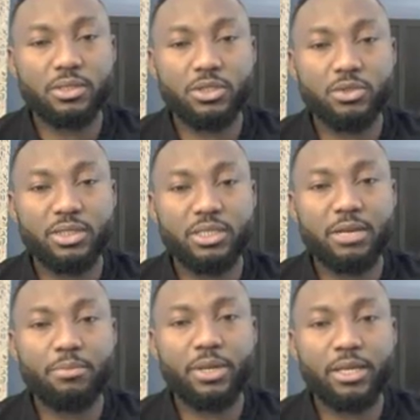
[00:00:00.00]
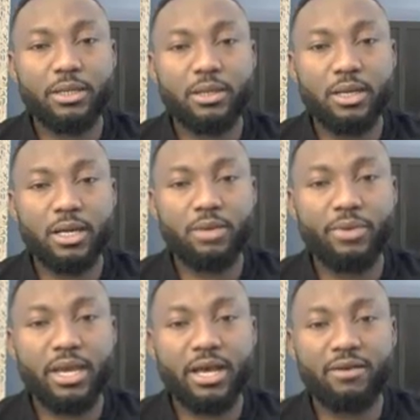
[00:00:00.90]
is the insurance company.
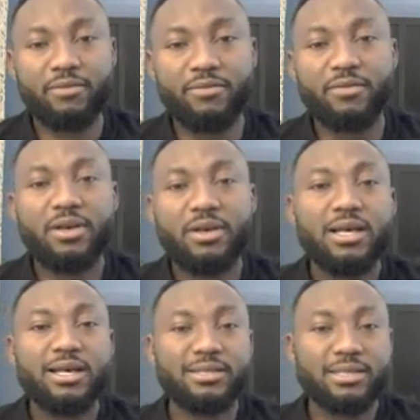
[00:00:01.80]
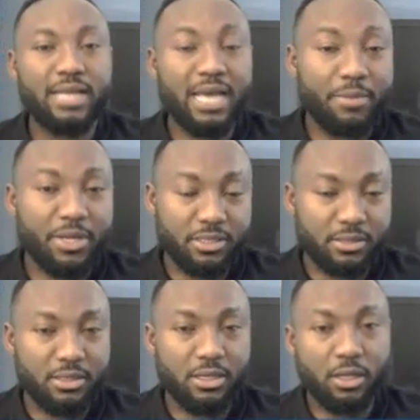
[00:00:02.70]
We have
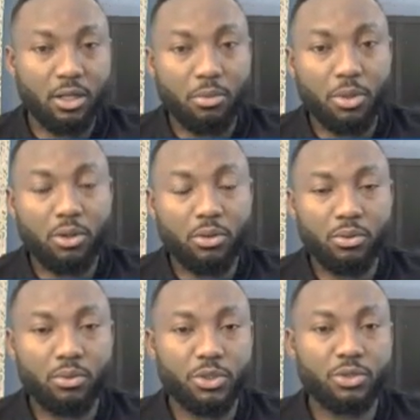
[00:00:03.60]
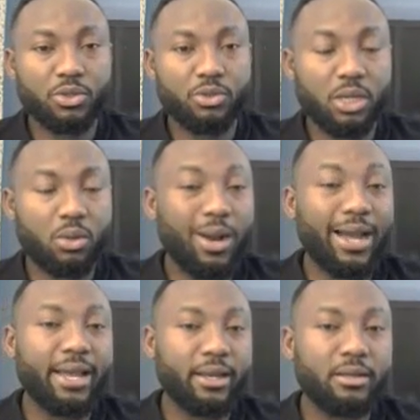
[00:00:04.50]
Zenabis Global, which was
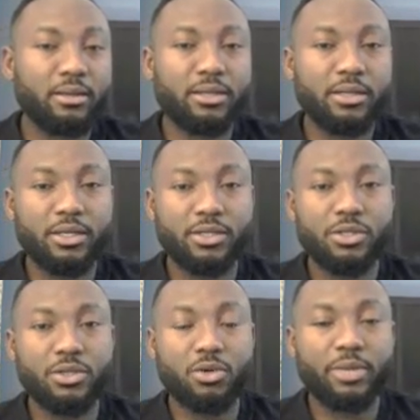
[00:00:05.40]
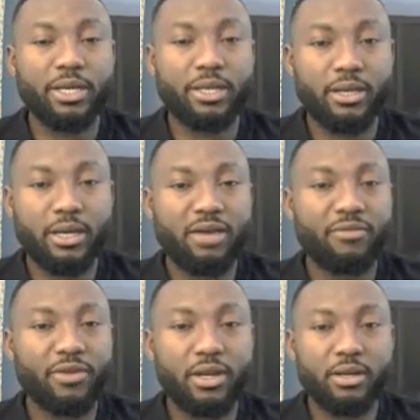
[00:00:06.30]
acquired, as you know, by
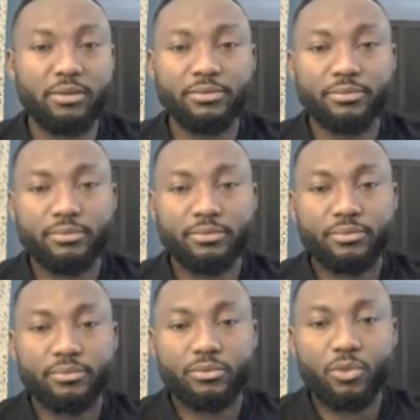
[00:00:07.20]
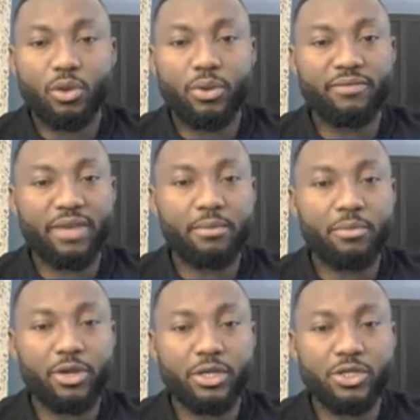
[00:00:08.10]
Aphria. We have
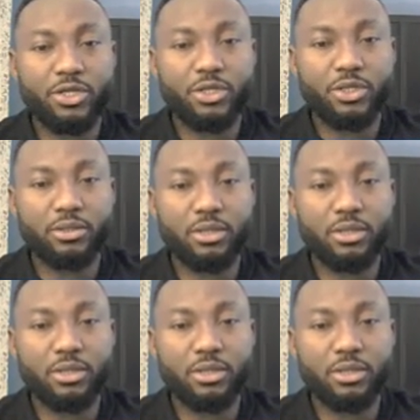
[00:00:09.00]
Enbridge,